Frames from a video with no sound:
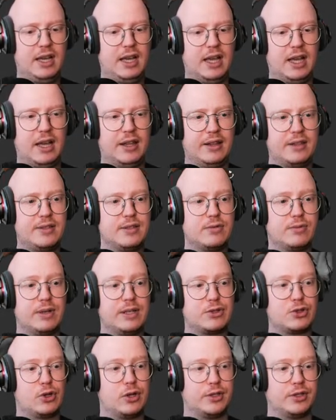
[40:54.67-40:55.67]
And this is really
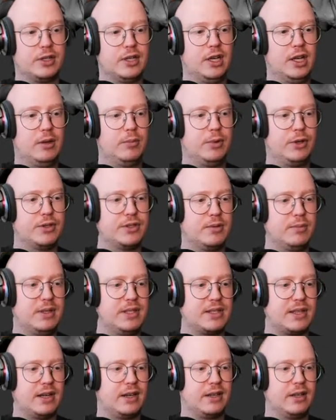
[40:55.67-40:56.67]
solid because it
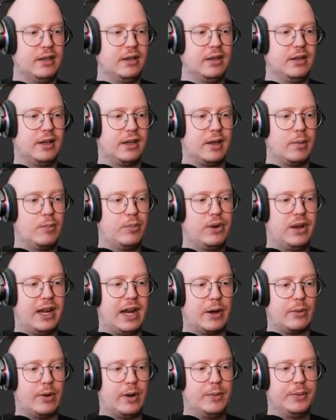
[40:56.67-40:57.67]
means that I can I can play
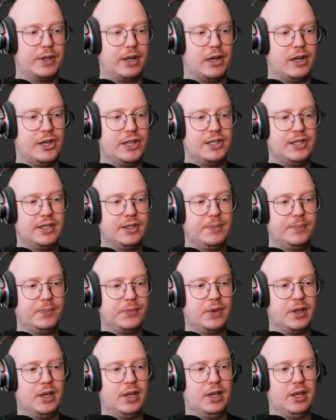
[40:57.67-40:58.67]
around the lighting.
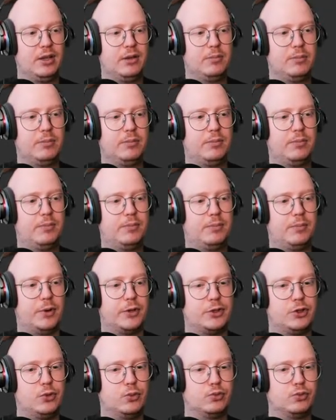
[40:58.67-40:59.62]
But you